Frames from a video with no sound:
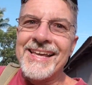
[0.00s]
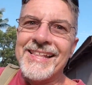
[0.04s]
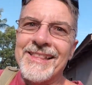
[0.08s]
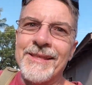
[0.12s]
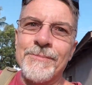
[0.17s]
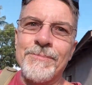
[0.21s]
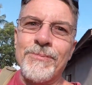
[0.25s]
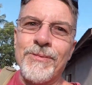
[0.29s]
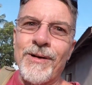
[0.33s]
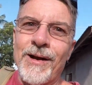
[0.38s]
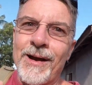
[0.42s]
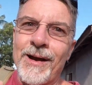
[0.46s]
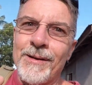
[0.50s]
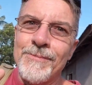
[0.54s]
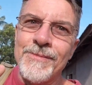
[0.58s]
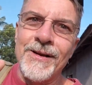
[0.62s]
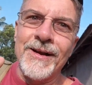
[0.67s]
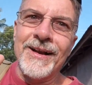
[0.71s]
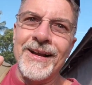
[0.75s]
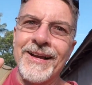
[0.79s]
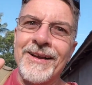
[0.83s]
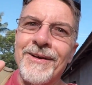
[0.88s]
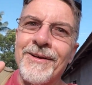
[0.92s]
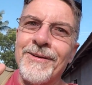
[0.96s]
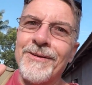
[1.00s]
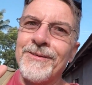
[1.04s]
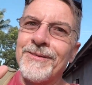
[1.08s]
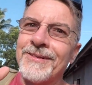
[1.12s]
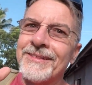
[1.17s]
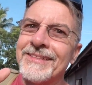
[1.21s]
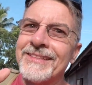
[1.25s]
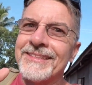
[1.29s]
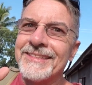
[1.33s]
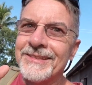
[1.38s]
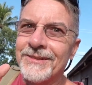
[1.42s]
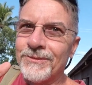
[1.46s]
the primary goal
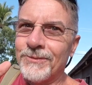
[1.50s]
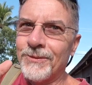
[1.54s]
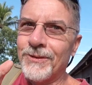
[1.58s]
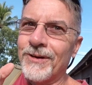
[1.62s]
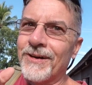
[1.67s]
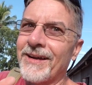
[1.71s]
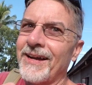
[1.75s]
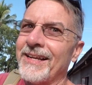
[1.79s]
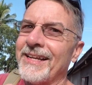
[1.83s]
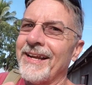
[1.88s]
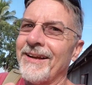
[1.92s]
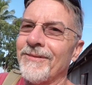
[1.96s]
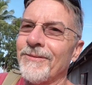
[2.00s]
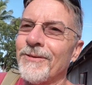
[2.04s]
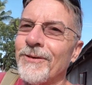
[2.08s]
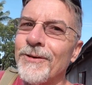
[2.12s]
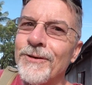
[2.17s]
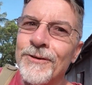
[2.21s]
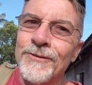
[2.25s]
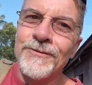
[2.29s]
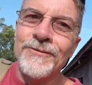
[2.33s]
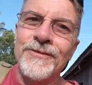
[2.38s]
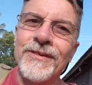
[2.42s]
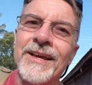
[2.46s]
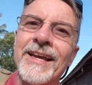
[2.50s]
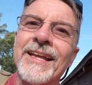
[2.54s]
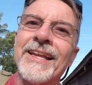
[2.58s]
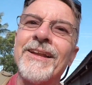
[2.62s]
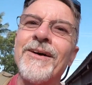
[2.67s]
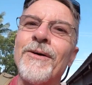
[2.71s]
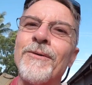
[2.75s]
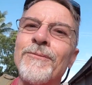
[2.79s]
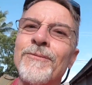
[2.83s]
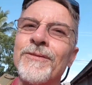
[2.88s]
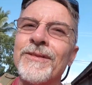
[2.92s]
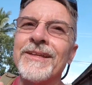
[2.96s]
is to work on that roof and
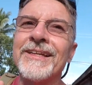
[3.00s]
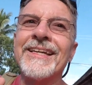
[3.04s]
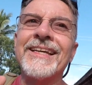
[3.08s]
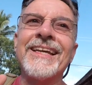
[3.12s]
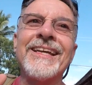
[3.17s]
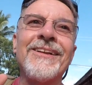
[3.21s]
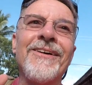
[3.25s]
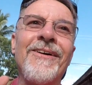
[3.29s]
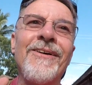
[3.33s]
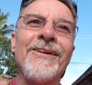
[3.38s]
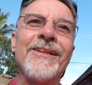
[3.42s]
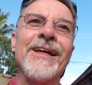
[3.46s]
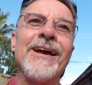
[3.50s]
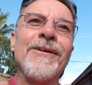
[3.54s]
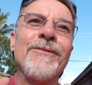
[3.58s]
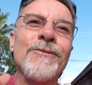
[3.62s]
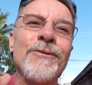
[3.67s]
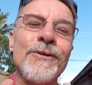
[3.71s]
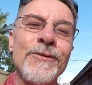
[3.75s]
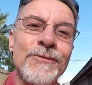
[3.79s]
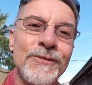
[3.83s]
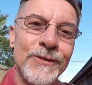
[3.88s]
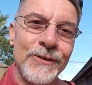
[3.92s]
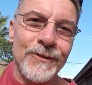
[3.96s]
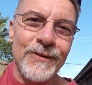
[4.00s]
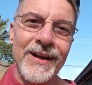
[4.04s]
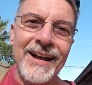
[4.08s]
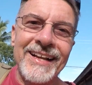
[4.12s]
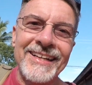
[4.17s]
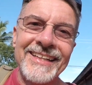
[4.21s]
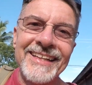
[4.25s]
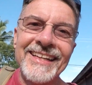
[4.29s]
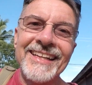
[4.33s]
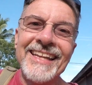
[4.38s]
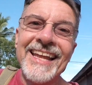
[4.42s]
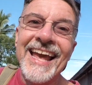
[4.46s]
hopefully get all that roof
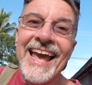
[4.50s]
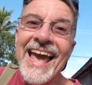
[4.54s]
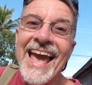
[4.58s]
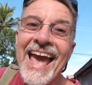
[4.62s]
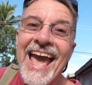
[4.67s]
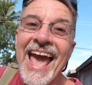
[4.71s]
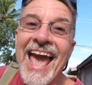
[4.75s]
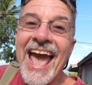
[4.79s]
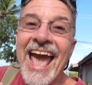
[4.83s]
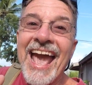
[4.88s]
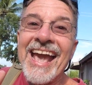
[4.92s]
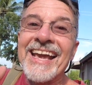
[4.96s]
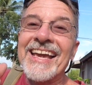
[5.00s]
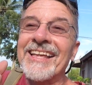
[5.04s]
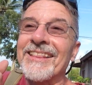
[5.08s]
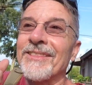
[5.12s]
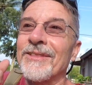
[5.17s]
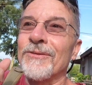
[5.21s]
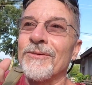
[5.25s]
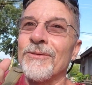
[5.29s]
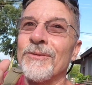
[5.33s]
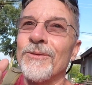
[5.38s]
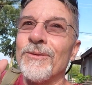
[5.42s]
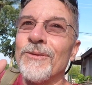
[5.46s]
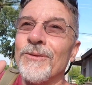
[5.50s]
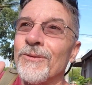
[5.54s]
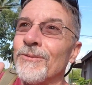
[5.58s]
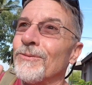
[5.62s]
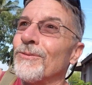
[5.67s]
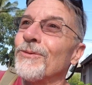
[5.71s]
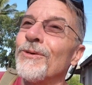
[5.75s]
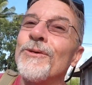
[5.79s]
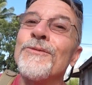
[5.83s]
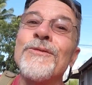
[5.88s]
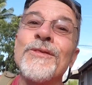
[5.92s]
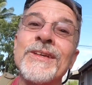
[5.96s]
corrected and get the
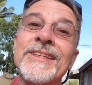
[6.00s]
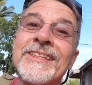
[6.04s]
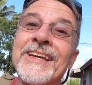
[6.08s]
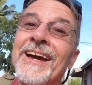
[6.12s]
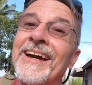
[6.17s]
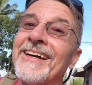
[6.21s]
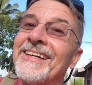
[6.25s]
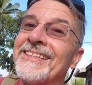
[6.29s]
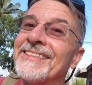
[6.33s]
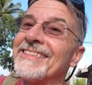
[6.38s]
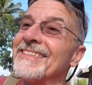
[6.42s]
roofing tiles